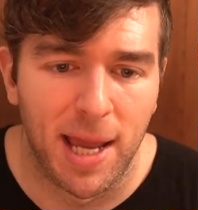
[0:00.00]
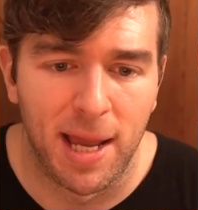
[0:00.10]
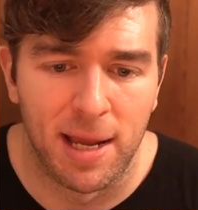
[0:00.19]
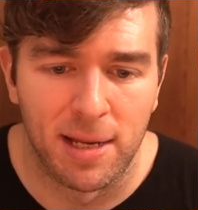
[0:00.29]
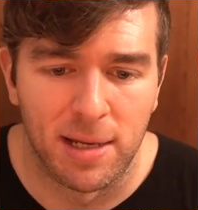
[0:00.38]

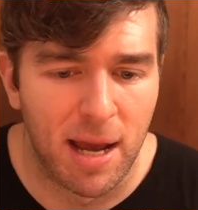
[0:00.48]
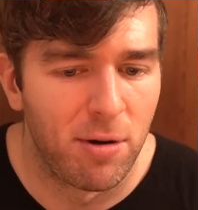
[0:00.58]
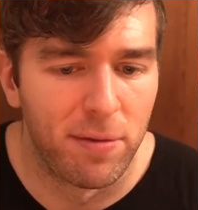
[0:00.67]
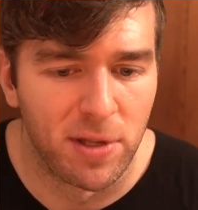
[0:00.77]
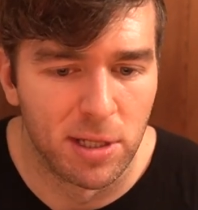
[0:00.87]
And
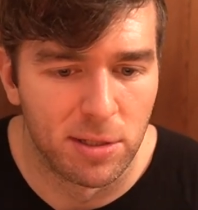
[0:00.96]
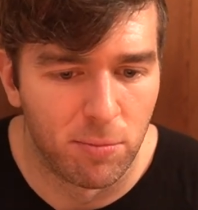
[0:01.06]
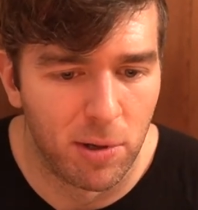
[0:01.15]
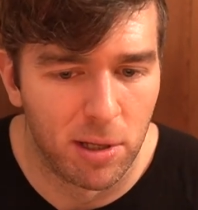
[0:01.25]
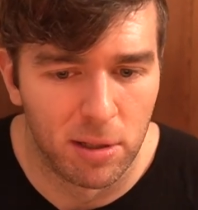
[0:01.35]
how often is
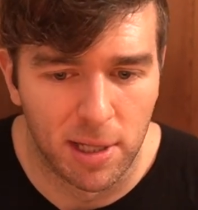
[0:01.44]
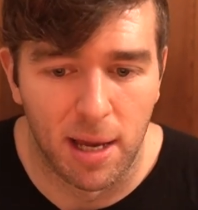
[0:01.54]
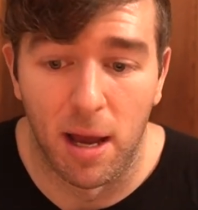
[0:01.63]
Will? Yeah,